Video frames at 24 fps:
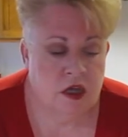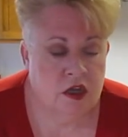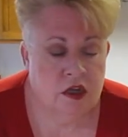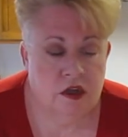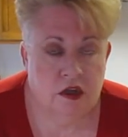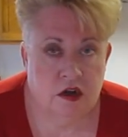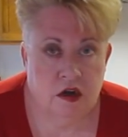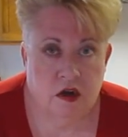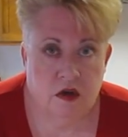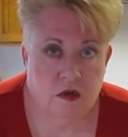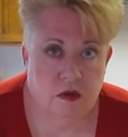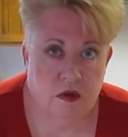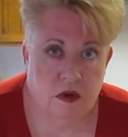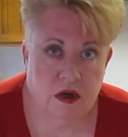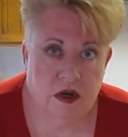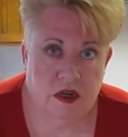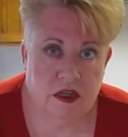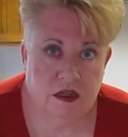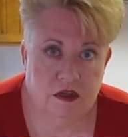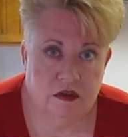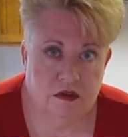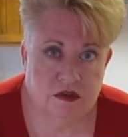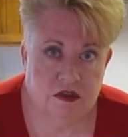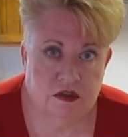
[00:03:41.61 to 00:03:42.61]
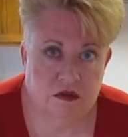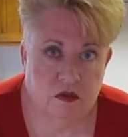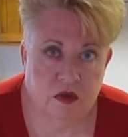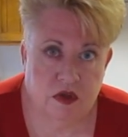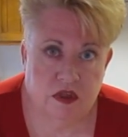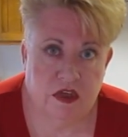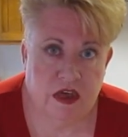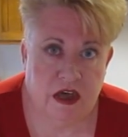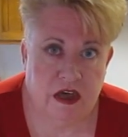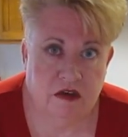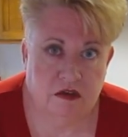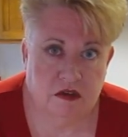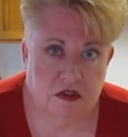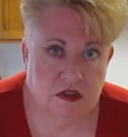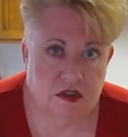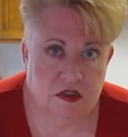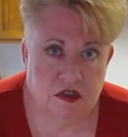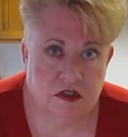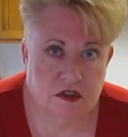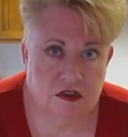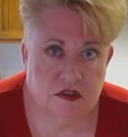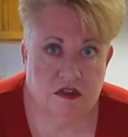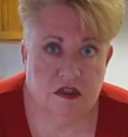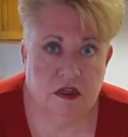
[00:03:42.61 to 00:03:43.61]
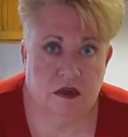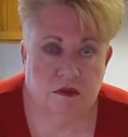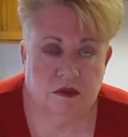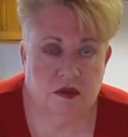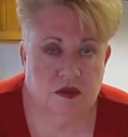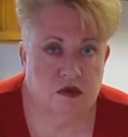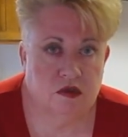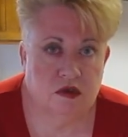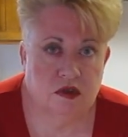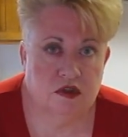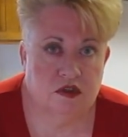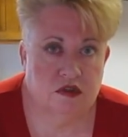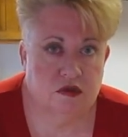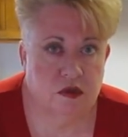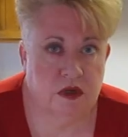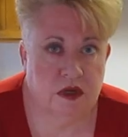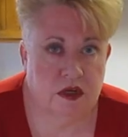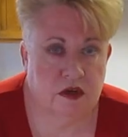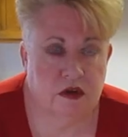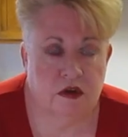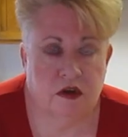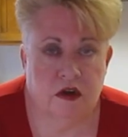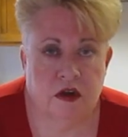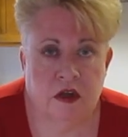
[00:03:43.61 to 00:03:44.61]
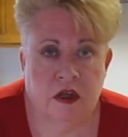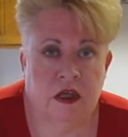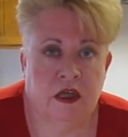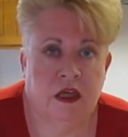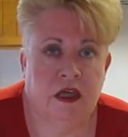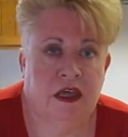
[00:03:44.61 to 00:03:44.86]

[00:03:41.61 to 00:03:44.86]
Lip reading: You don't want to use it without some sort of sweetener.